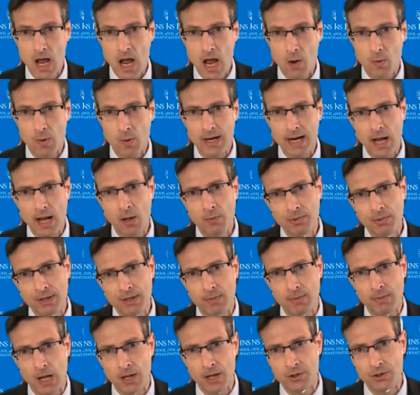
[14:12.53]
I want to help
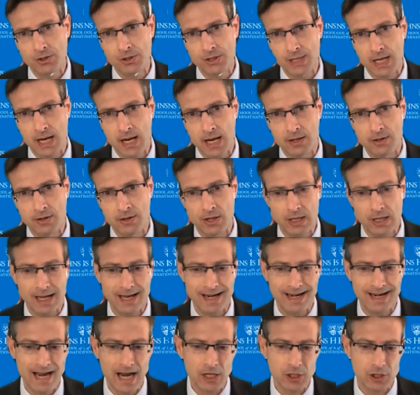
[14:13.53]
them understand the
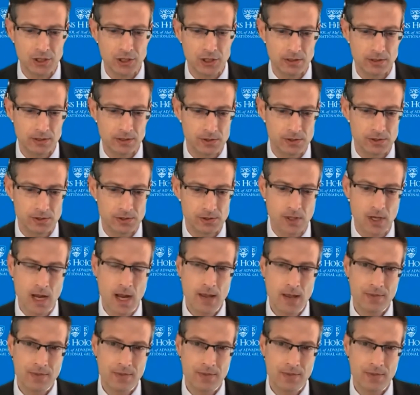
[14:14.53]
connections